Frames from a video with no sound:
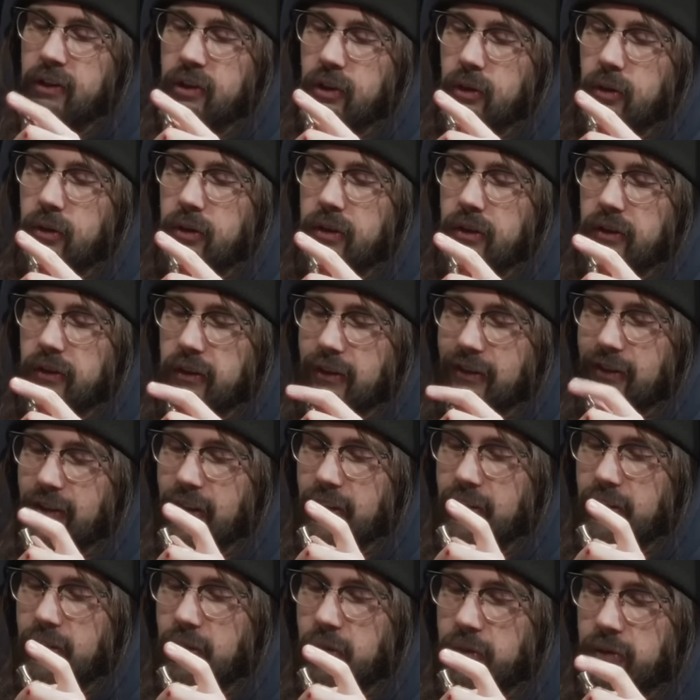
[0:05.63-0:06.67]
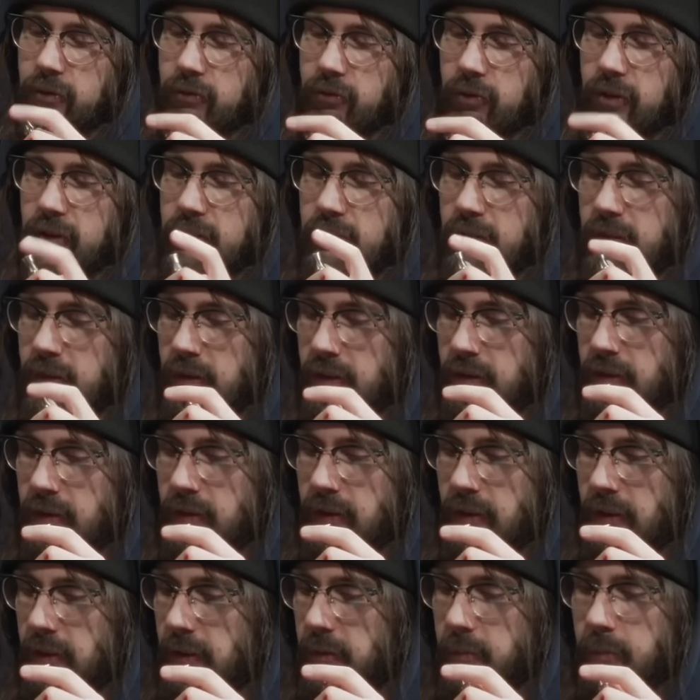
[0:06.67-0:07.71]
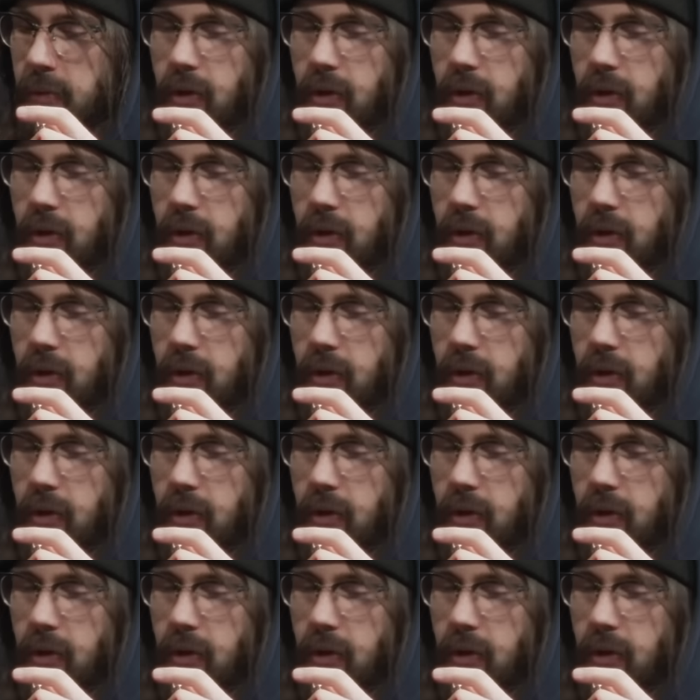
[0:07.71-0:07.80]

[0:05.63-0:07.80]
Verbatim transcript: too because it's like the only reason this is in the